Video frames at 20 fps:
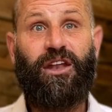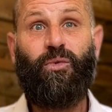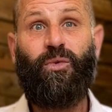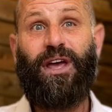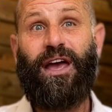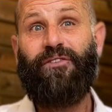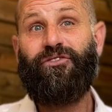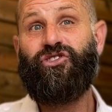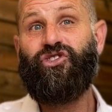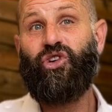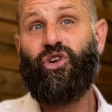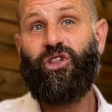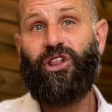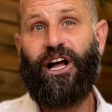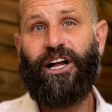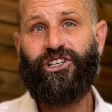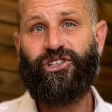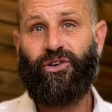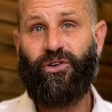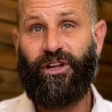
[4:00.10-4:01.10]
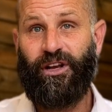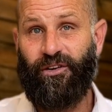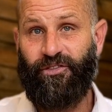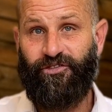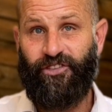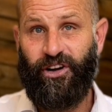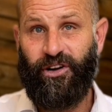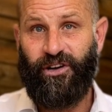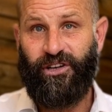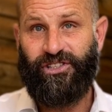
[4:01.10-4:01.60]
we have neurological
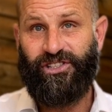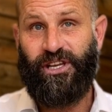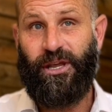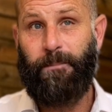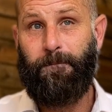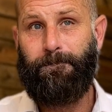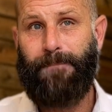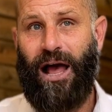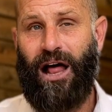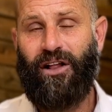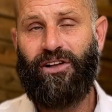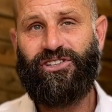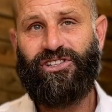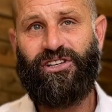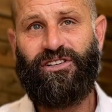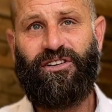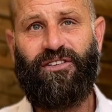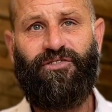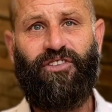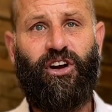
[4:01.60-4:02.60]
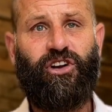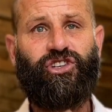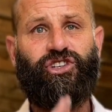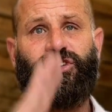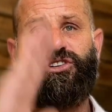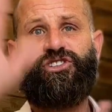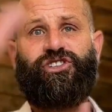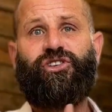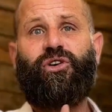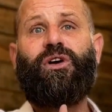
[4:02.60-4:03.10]
interference, imbalance, and
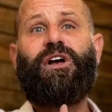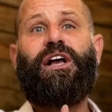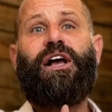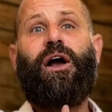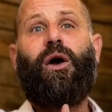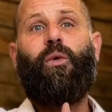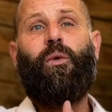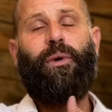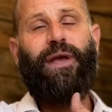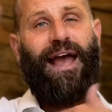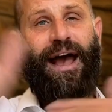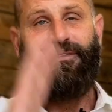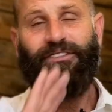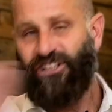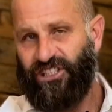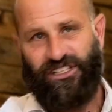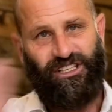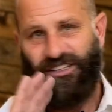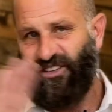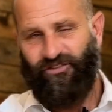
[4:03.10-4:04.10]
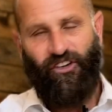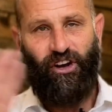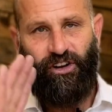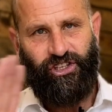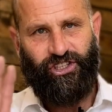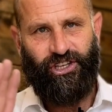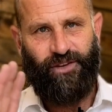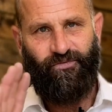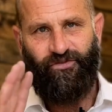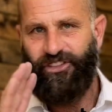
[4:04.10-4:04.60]
dysfunction. So when we have this
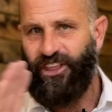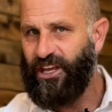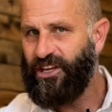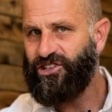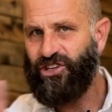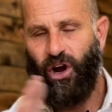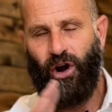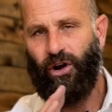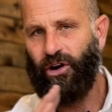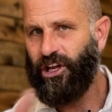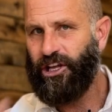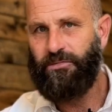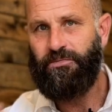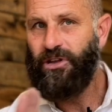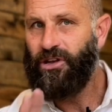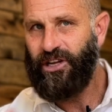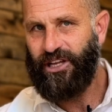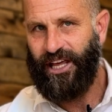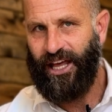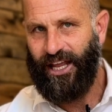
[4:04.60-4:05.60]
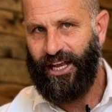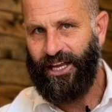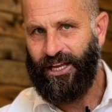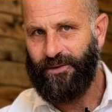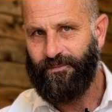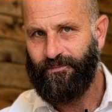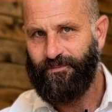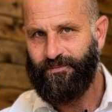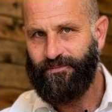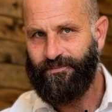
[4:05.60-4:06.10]
dysfunction, things aren't communicating.
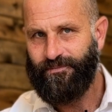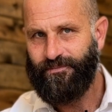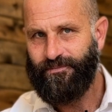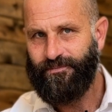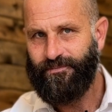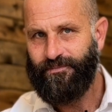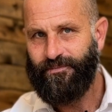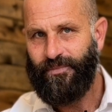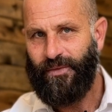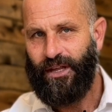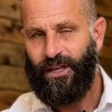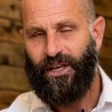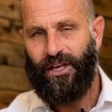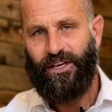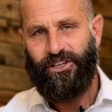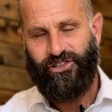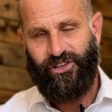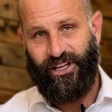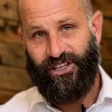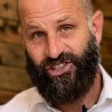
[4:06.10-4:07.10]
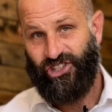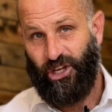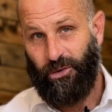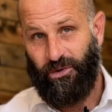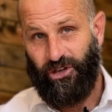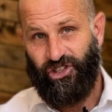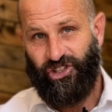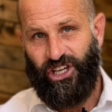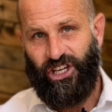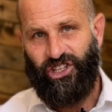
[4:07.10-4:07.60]
So that
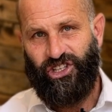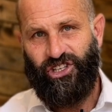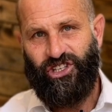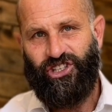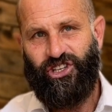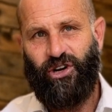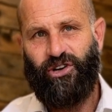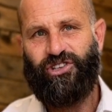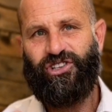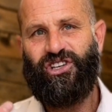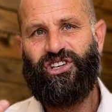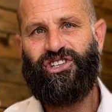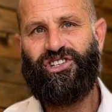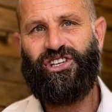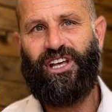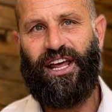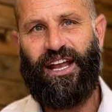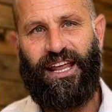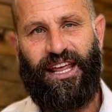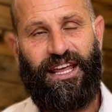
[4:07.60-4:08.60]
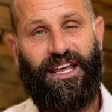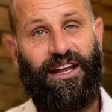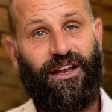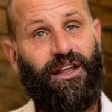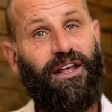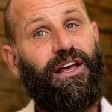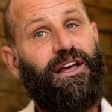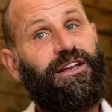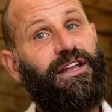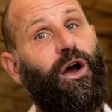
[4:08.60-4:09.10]
subluxation starts to set in.
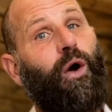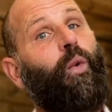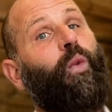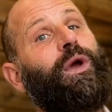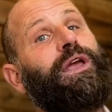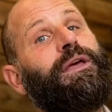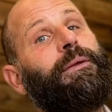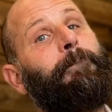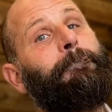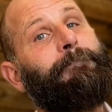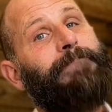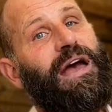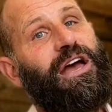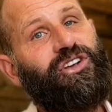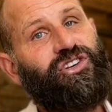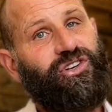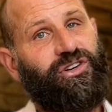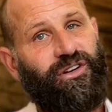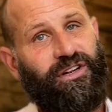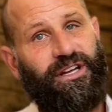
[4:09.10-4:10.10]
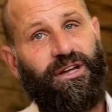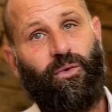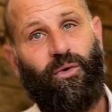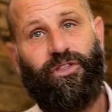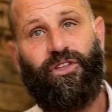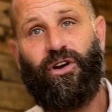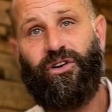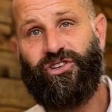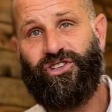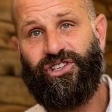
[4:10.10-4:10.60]
Now, we can measure it
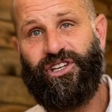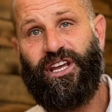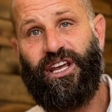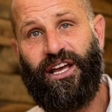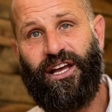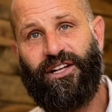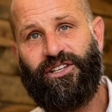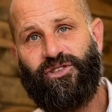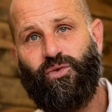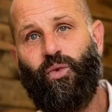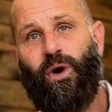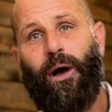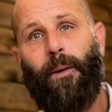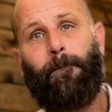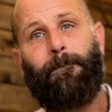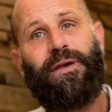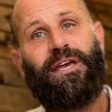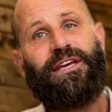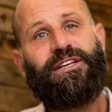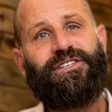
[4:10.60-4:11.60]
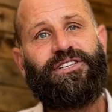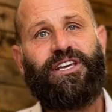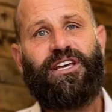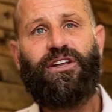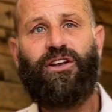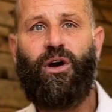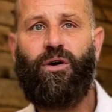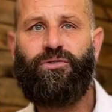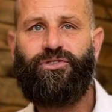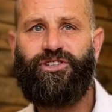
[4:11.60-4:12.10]
with our scans. While PT
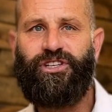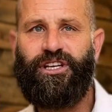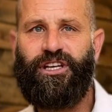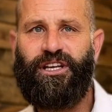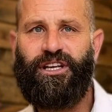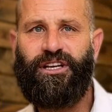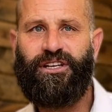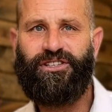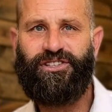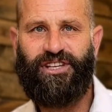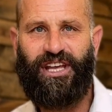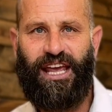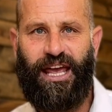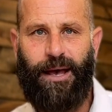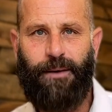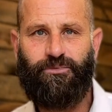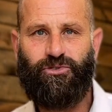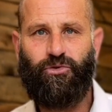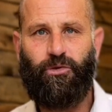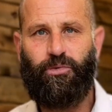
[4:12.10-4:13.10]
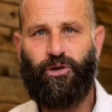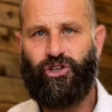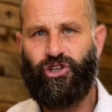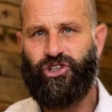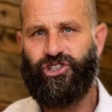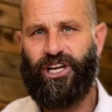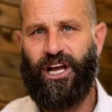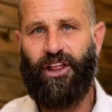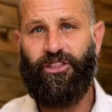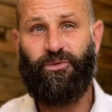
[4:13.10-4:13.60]
and OT exams will put your
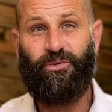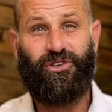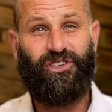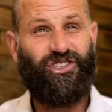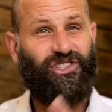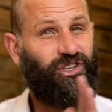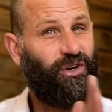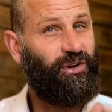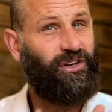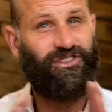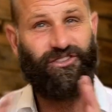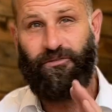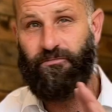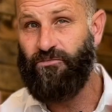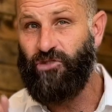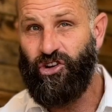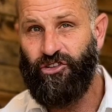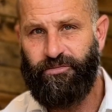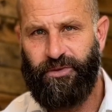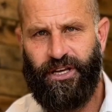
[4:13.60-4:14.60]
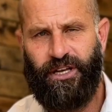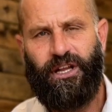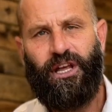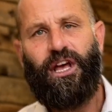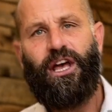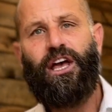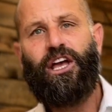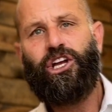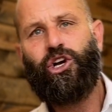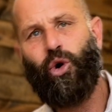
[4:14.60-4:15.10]
child through a series of movement,
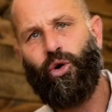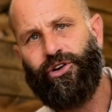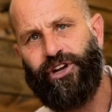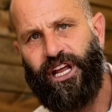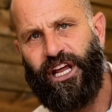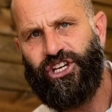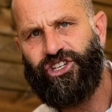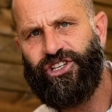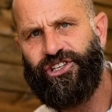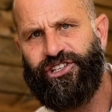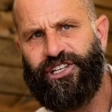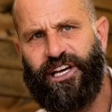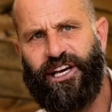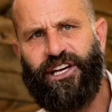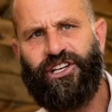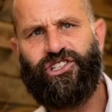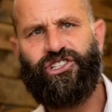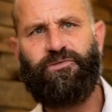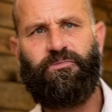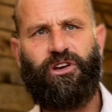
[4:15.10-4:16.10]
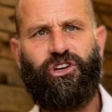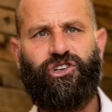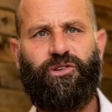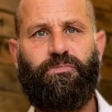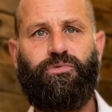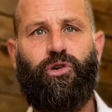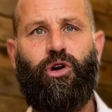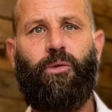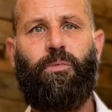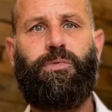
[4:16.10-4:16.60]
coordination tests to measure
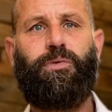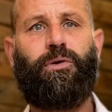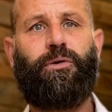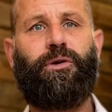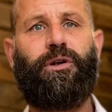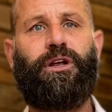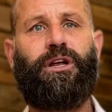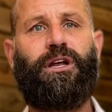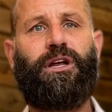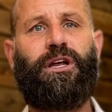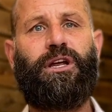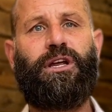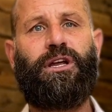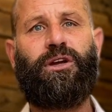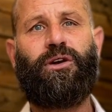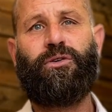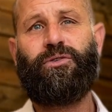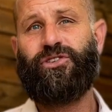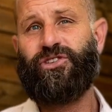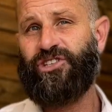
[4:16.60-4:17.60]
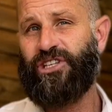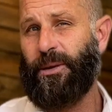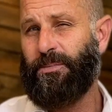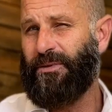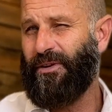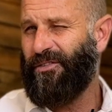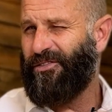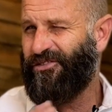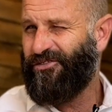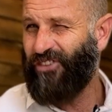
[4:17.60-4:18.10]

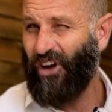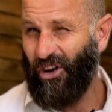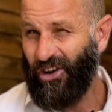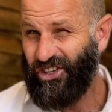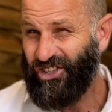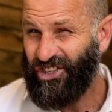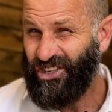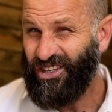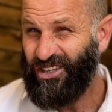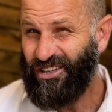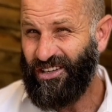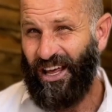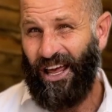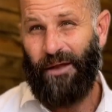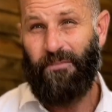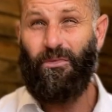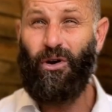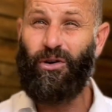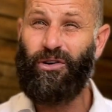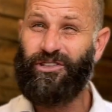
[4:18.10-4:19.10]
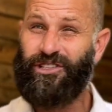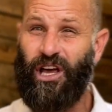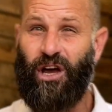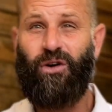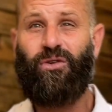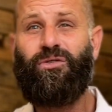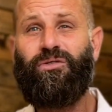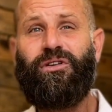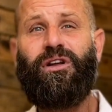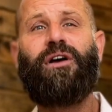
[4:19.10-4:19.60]
proprioceptive function and motor
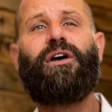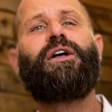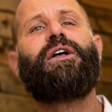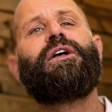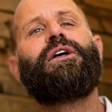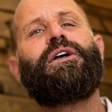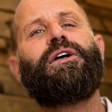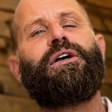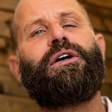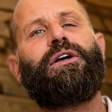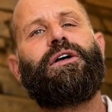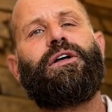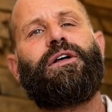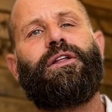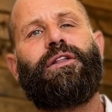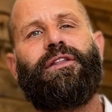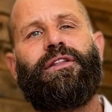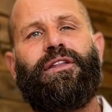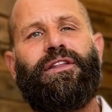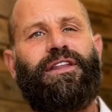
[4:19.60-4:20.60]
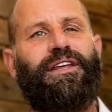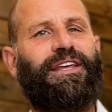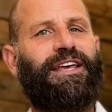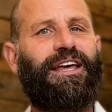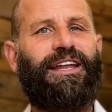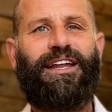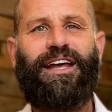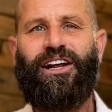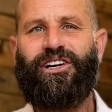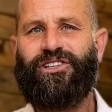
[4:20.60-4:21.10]
tone, they
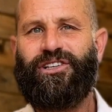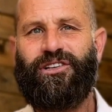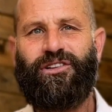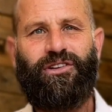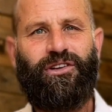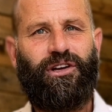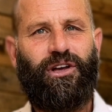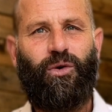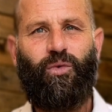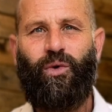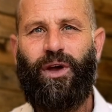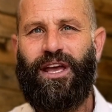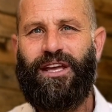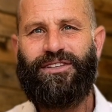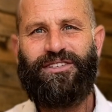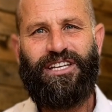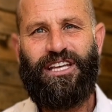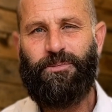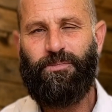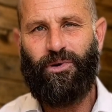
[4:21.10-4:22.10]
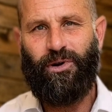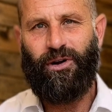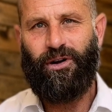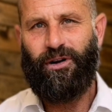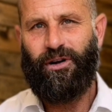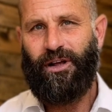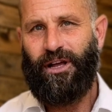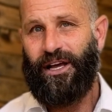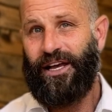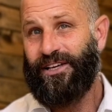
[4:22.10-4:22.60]
can't actually look a way
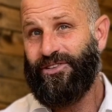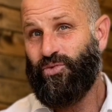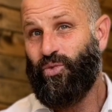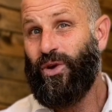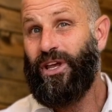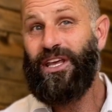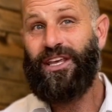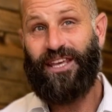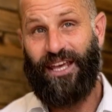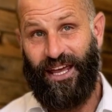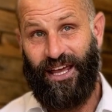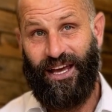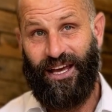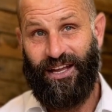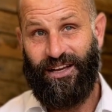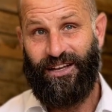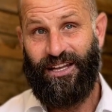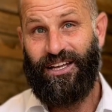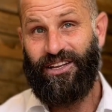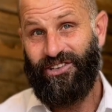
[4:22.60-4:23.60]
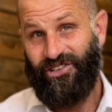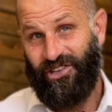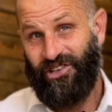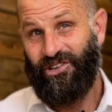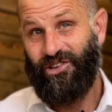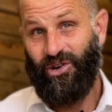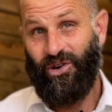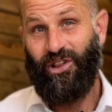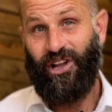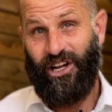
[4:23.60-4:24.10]
deeper as we can into
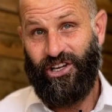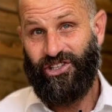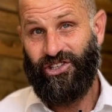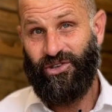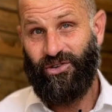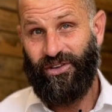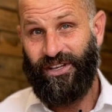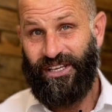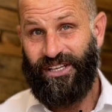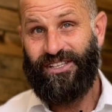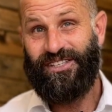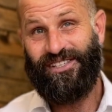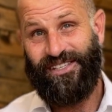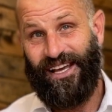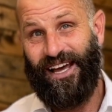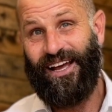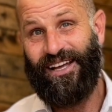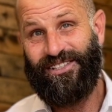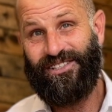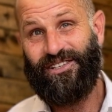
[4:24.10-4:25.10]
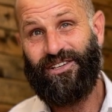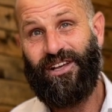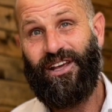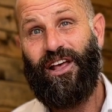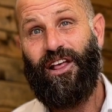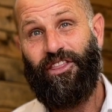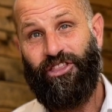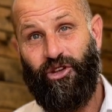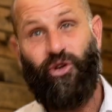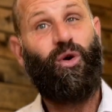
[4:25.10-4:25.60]
neurological insights
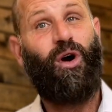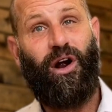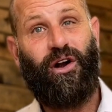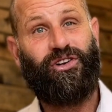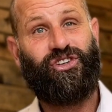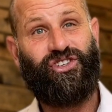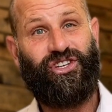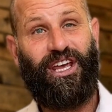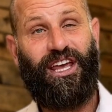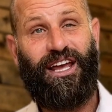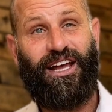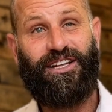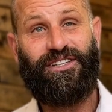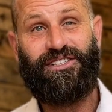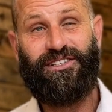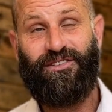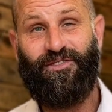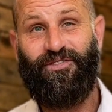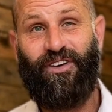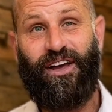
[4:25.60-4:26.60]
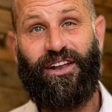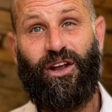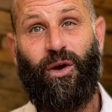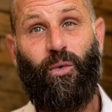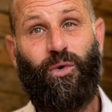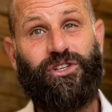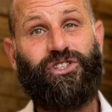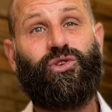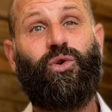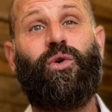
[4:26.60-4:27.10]
through our scans to find out
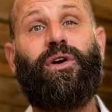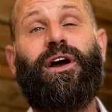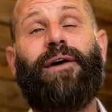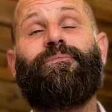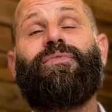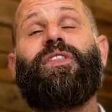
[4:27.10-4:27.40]
what's going on,